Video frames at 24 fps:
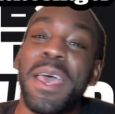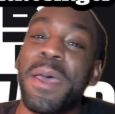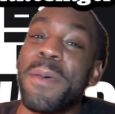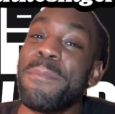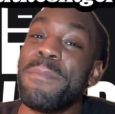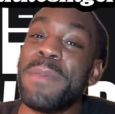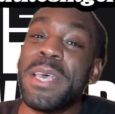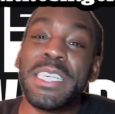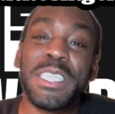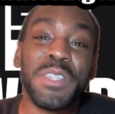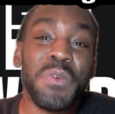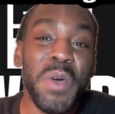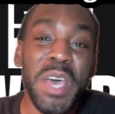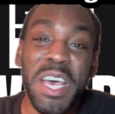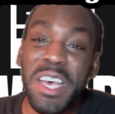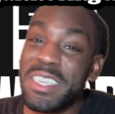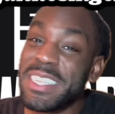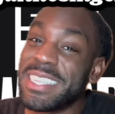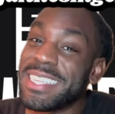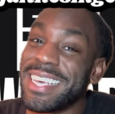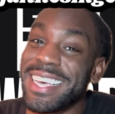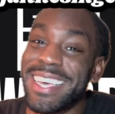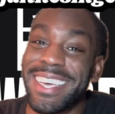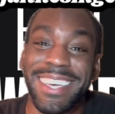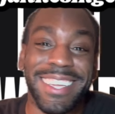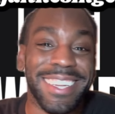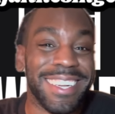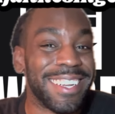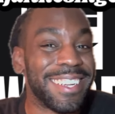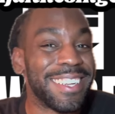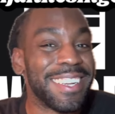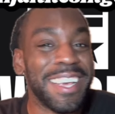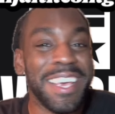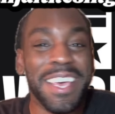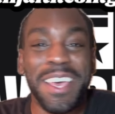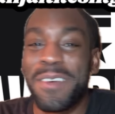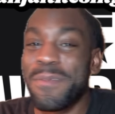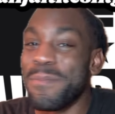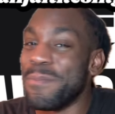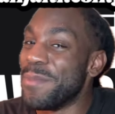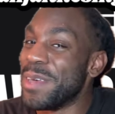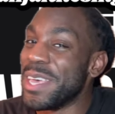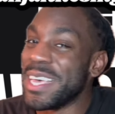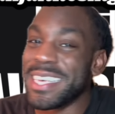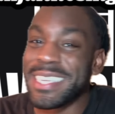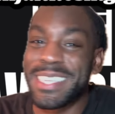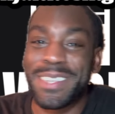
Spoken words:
Miss Wilson is